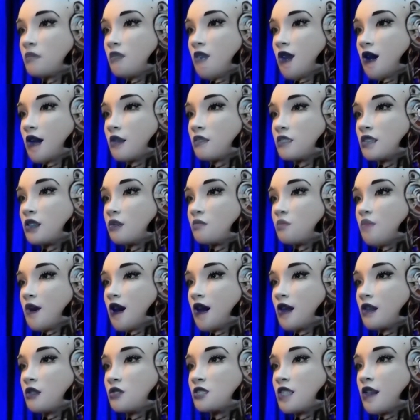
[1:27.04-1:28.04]
Add
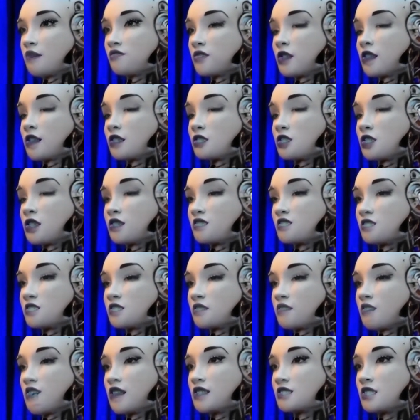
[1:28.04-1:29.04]
compile definitions
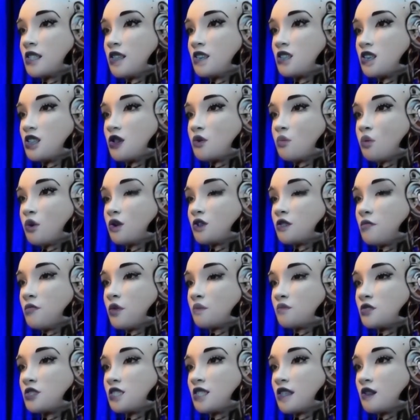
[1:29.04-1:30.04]
is a keyword
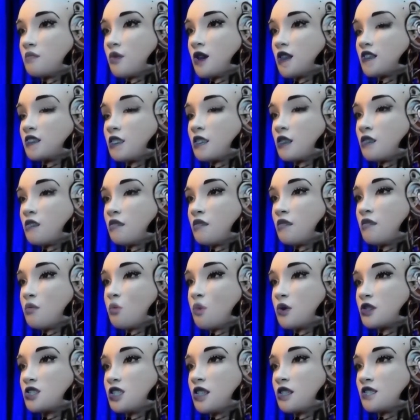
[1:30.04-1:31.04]
from CMake,
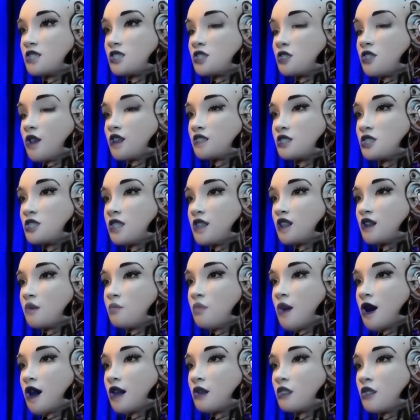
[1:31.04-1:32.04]
which instructs the
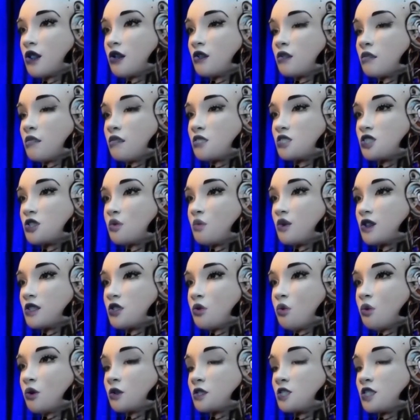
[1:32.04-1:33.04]
compiler to
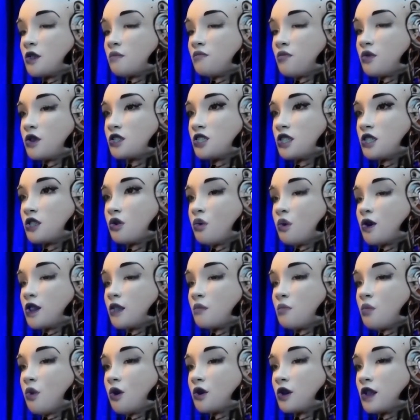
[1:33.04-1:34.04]
ignore different
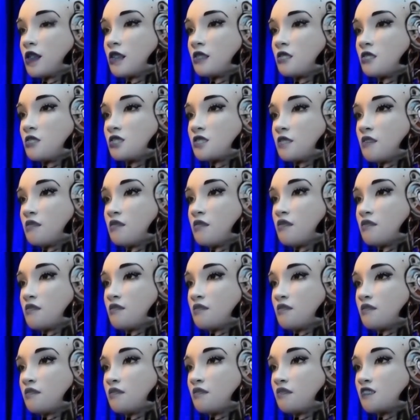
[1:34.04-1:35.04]
annoying warnings.
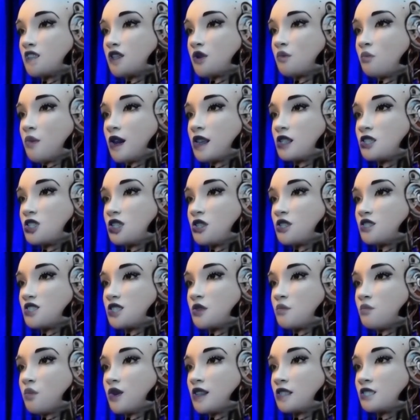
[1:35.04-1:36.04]
You may choose
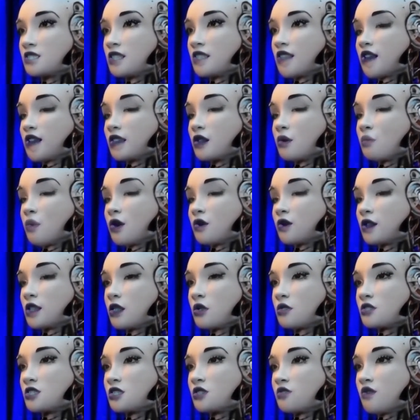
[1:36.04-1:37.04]
to place it anywhere in
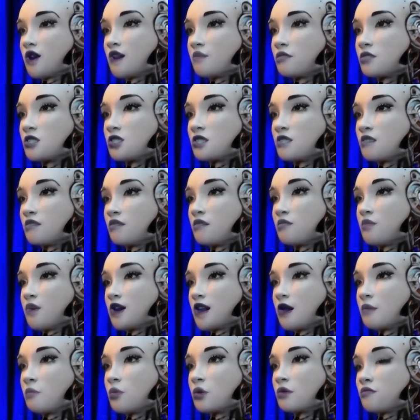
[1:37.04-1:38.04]
your script, but
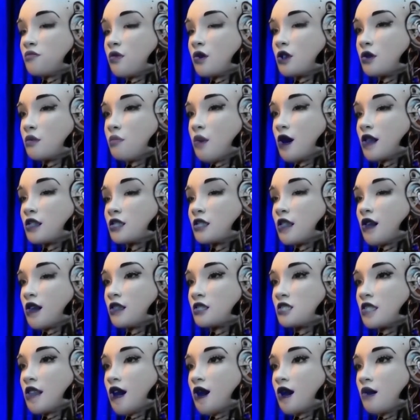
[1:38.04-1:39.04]
I prefer to write it
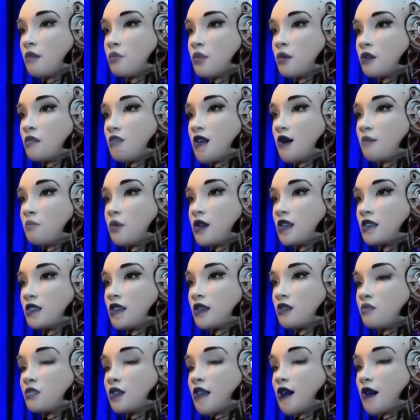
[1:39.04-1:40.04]
on top,
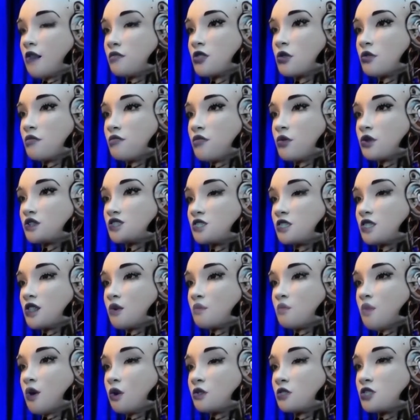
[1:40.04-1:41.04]
immediately after first
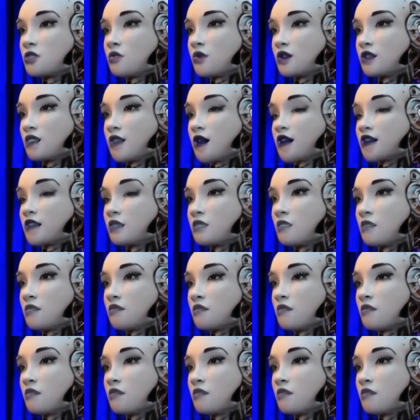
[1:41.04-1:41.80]
compulsory line.